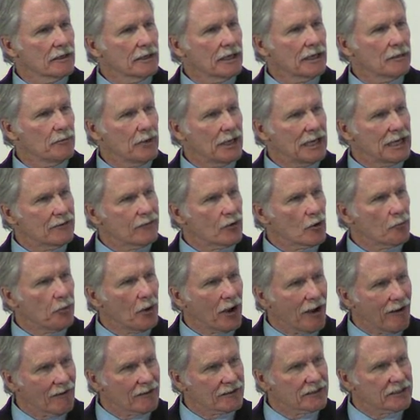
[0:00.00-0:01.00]
And many of our
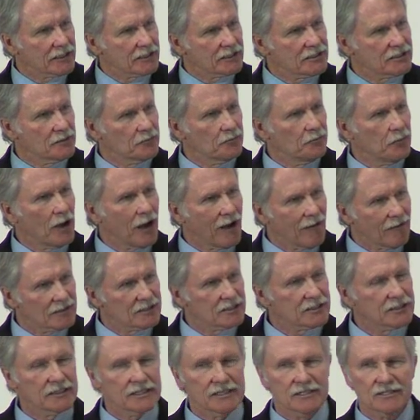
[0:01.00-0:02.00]
politics and
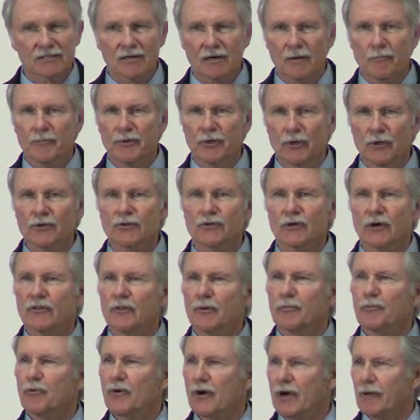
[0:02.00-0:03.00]
policies are built on
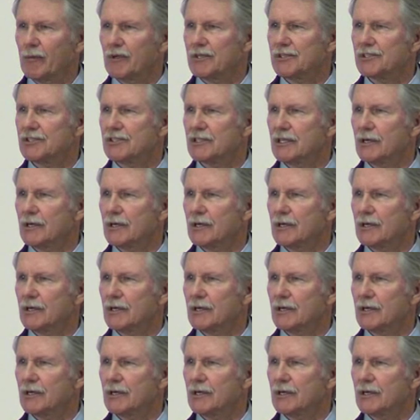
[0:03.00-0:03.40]
the premise